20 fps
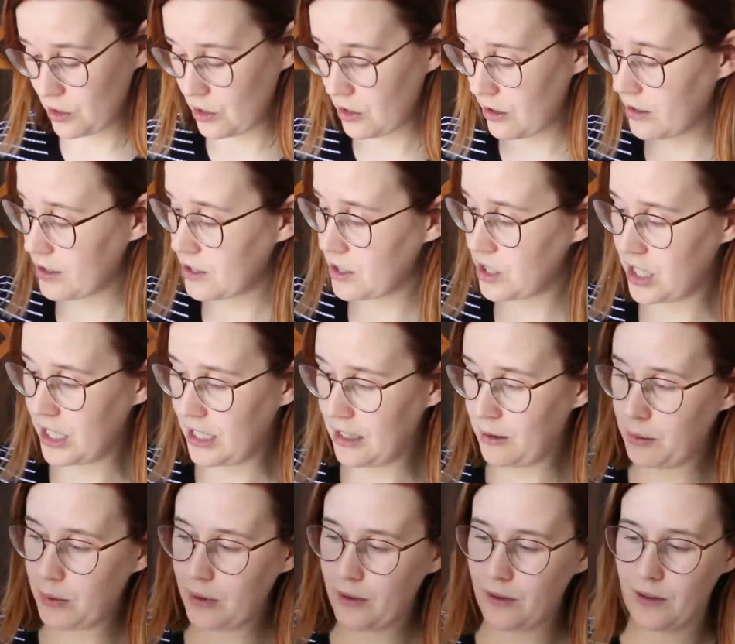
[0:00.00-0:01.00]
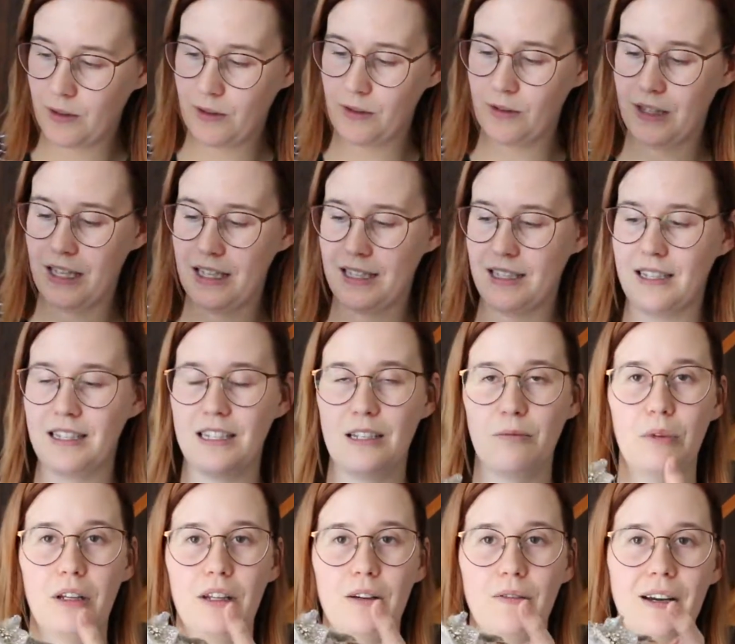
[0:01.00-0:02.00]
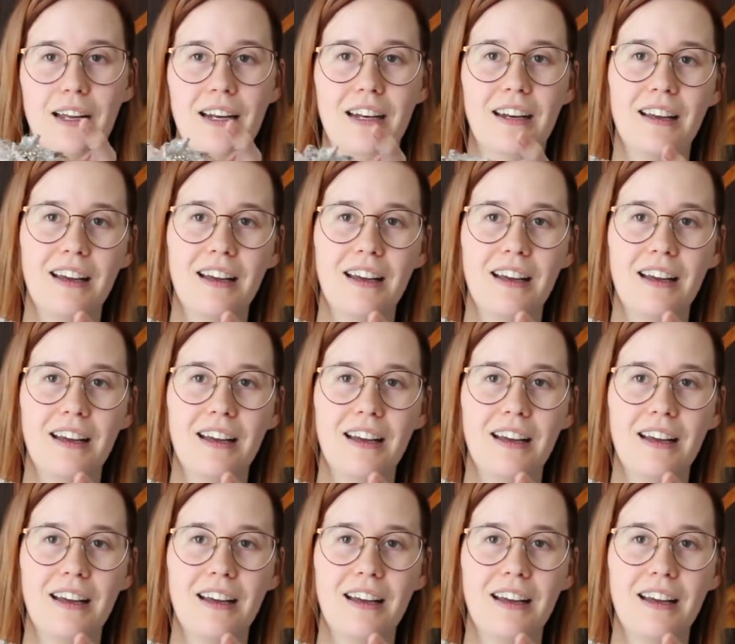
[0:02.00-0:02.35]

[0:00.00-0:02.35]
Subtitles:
not cheap. Oh, there's a similar one.